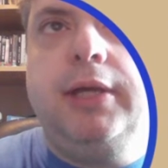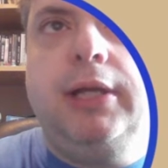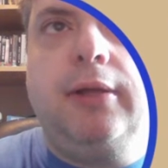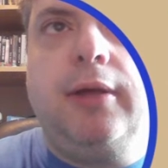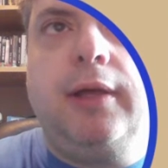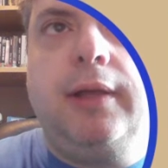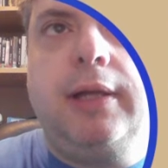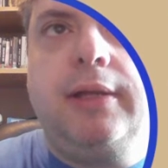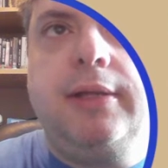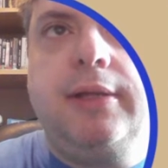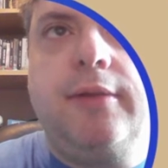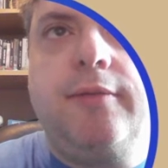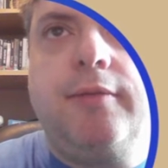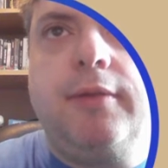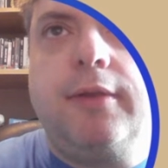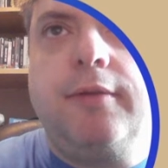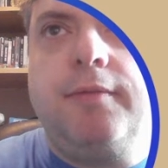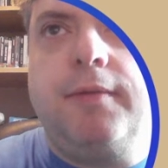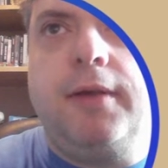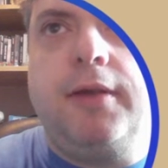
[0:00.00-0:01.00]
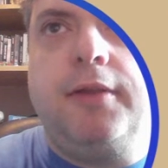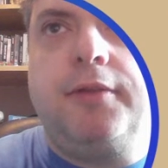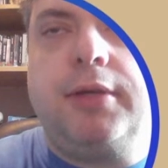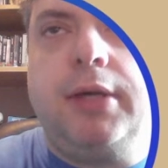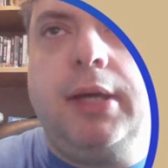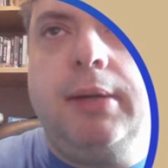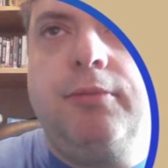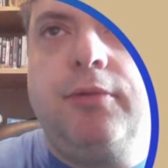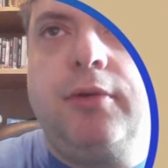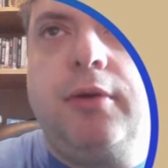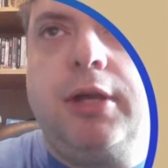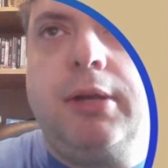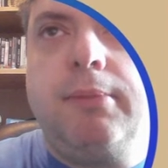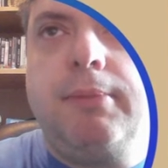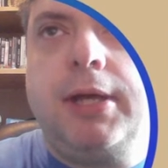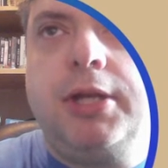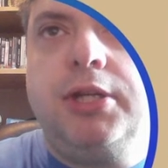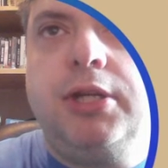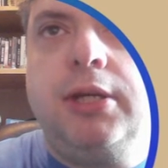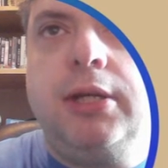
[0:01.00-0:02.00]
like they did for the first game, so I'd
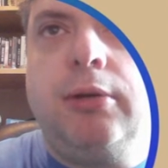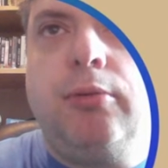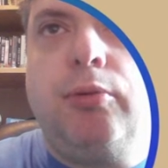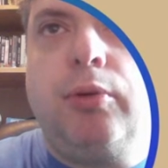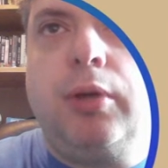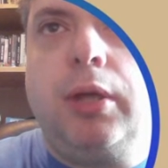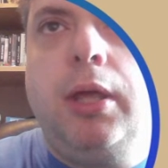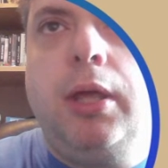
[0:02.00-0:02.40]
imagine it'll